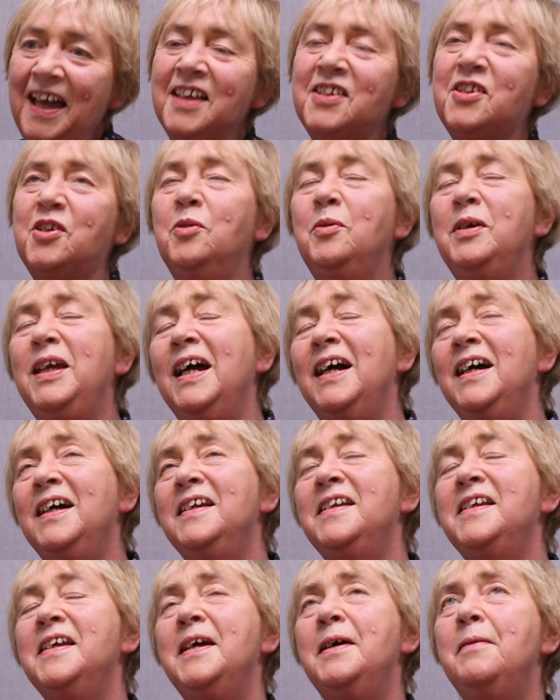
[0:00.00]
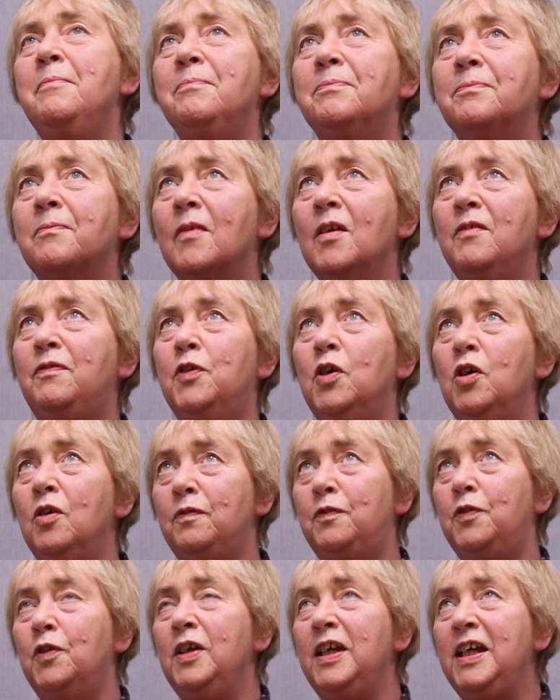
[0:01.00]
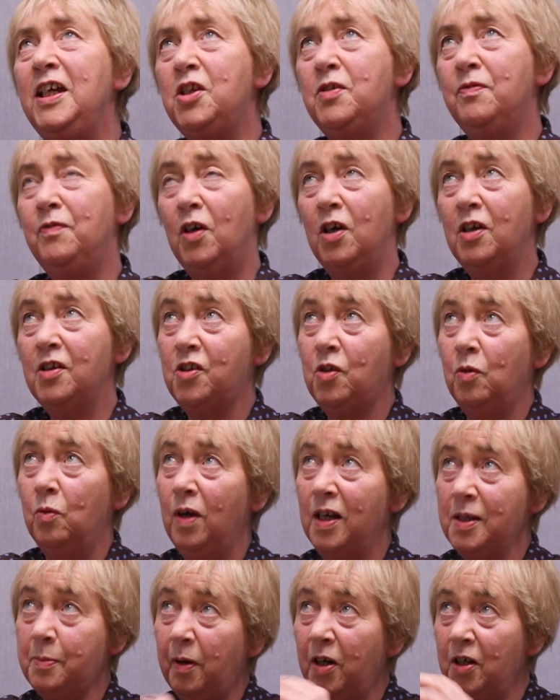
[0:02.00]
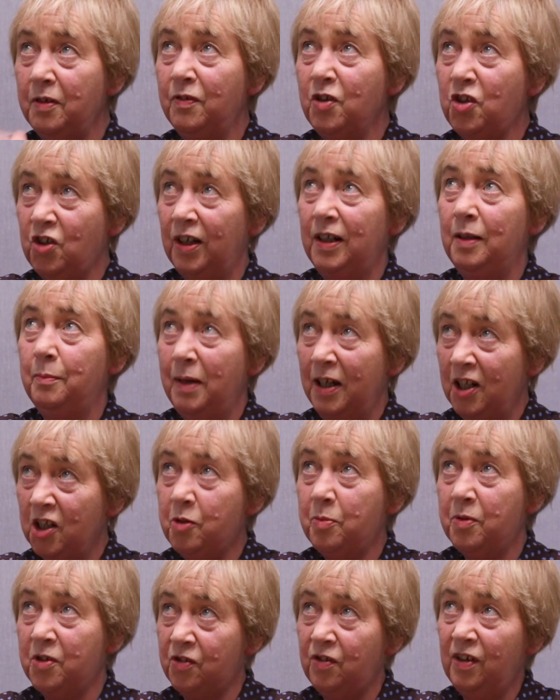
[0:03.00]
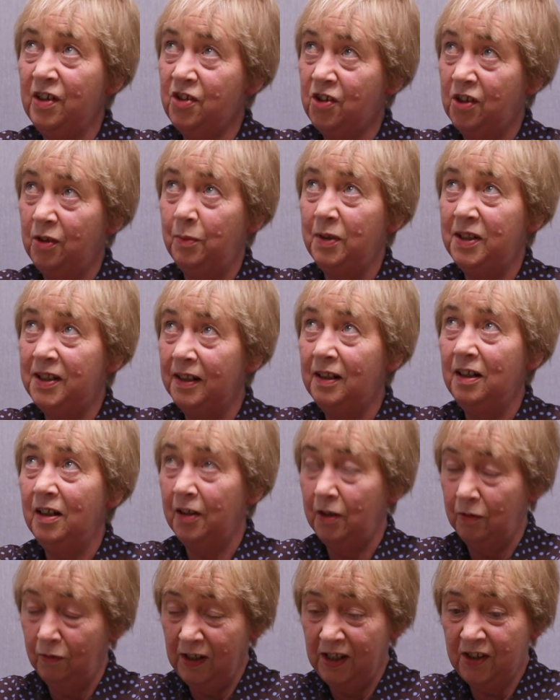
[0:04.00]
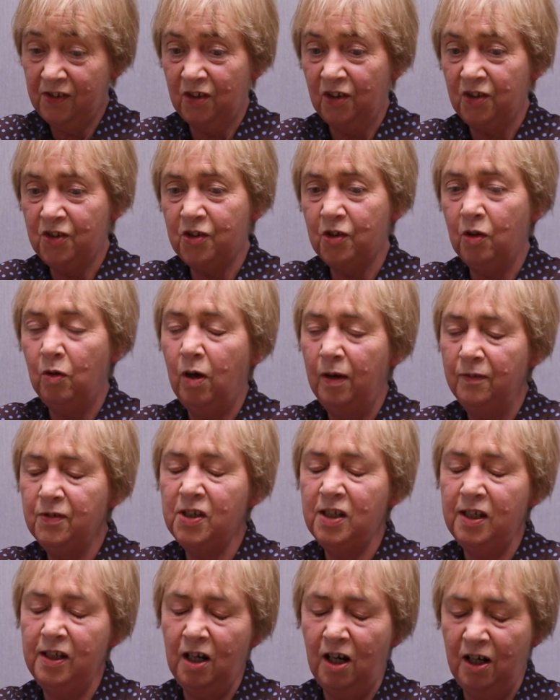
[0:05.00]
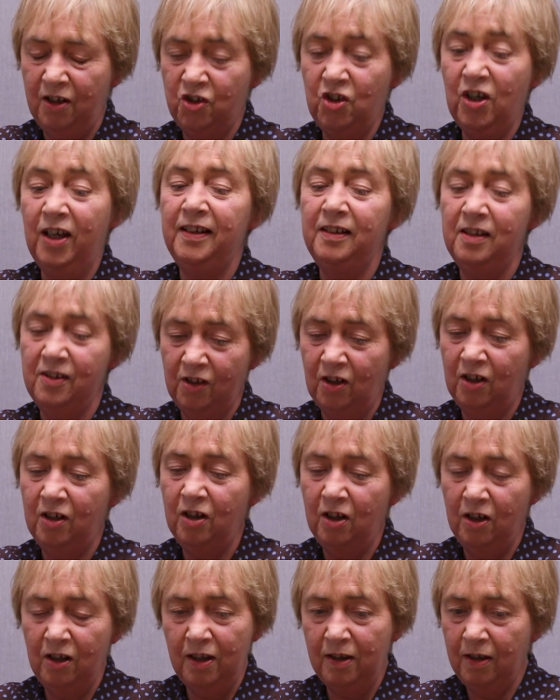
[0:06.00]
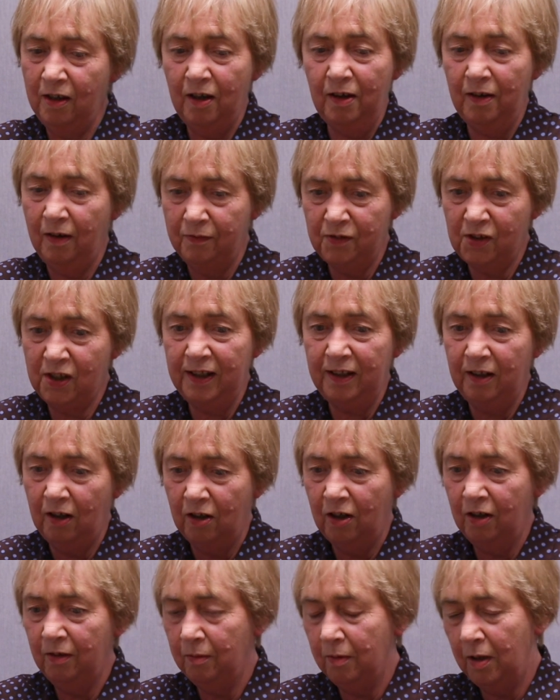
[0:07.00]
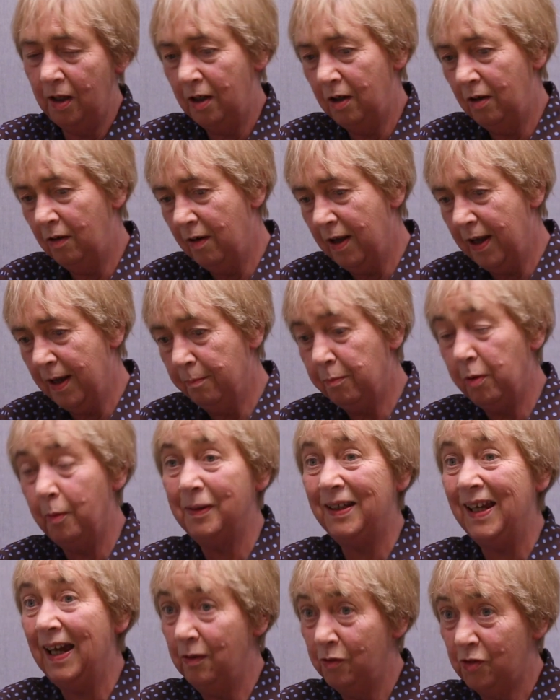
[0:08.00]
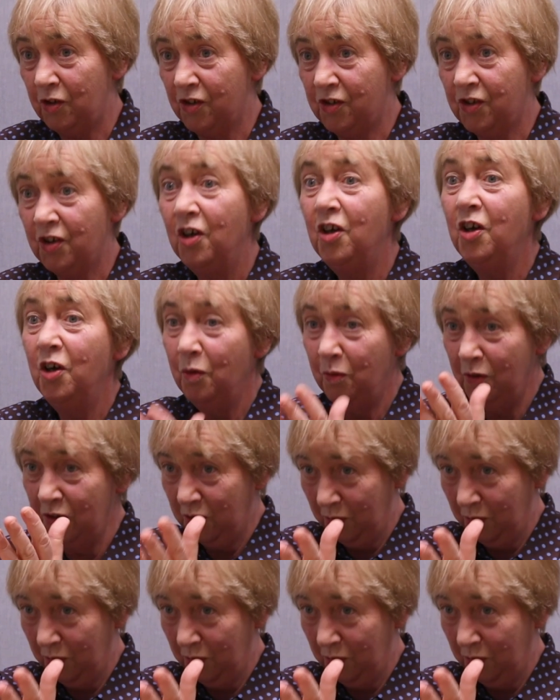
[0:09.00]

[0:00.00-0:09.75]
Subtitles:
So we had for each of so as part of our channel management strategy, we did a lot of research. So obviously our channels are our public counters, which